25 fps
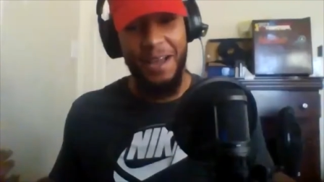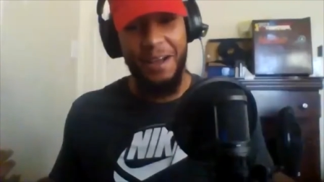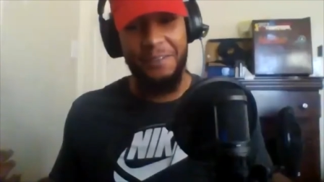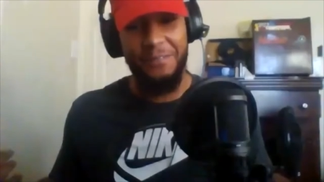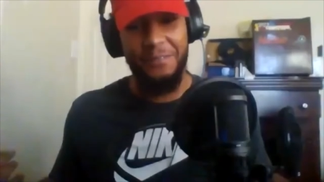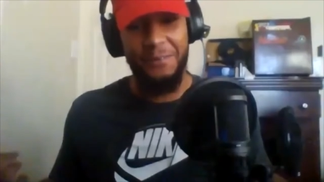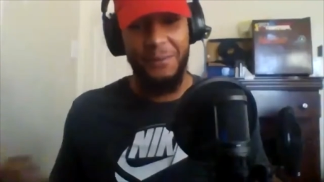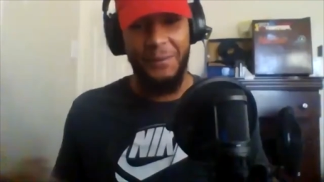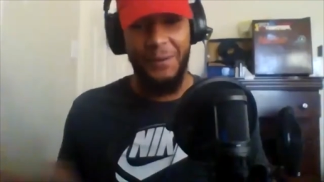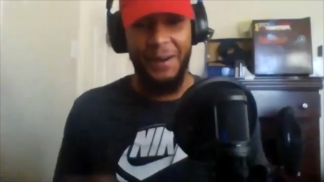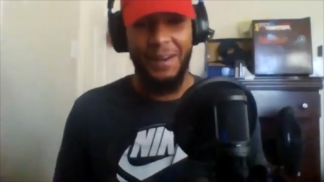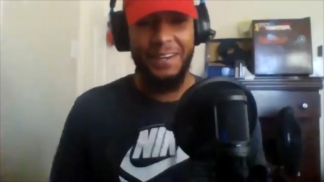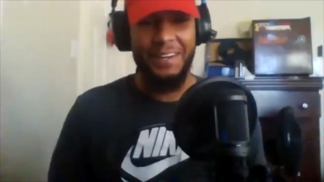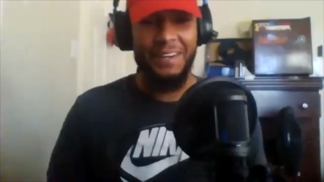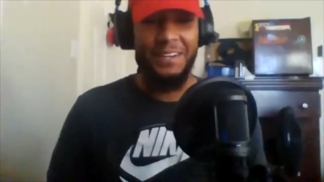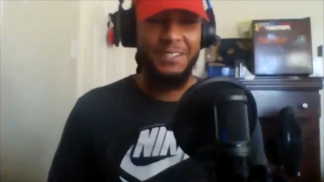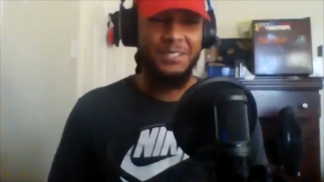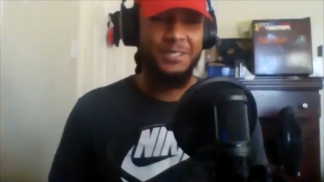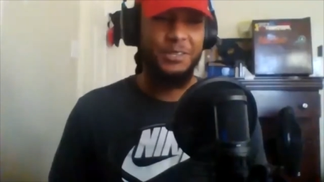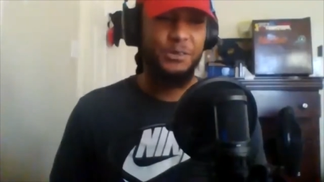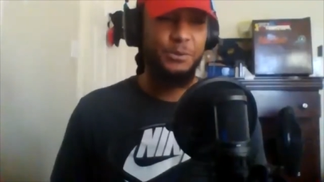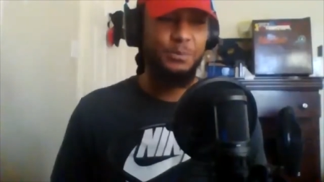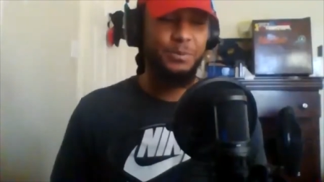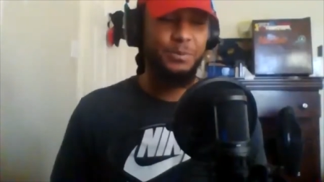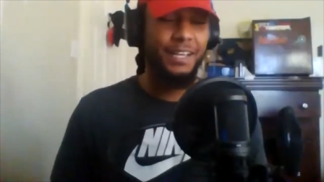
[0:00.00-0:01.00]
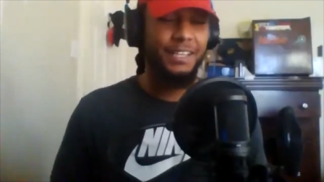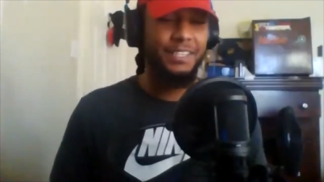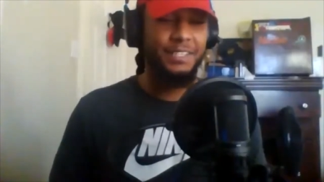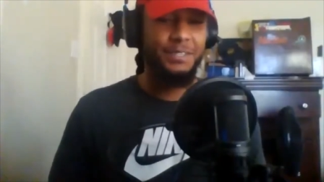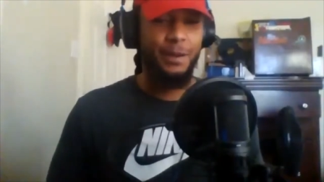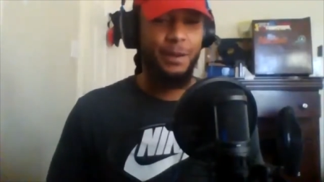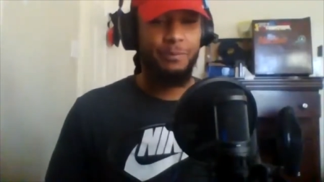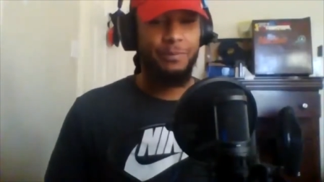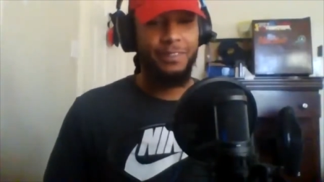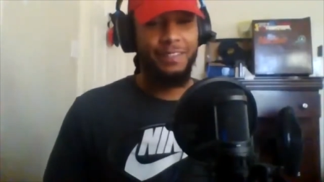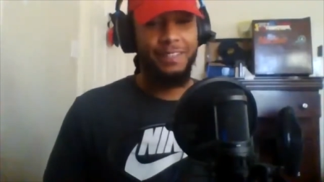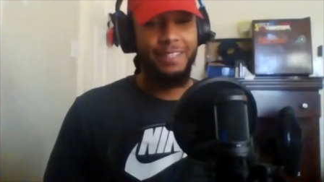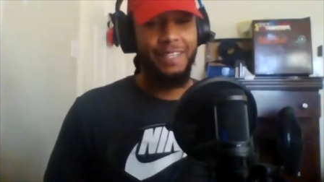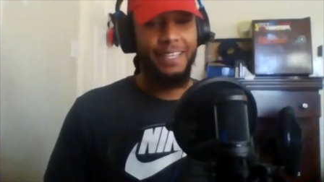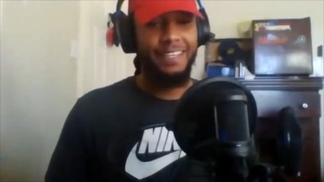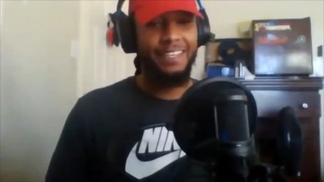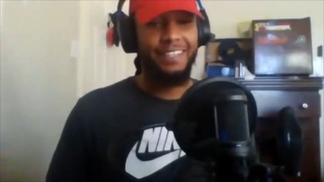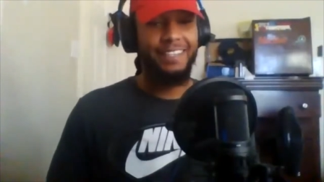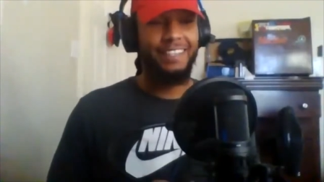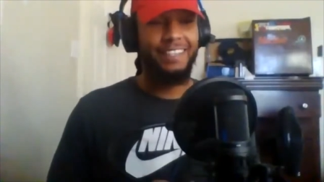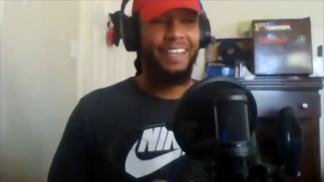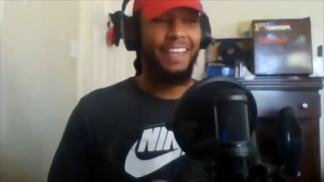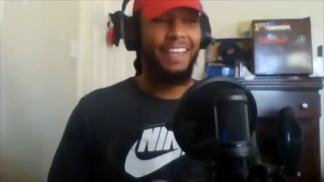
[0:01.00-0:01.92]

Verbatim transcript: alpha right now. So we'll probably drop a link.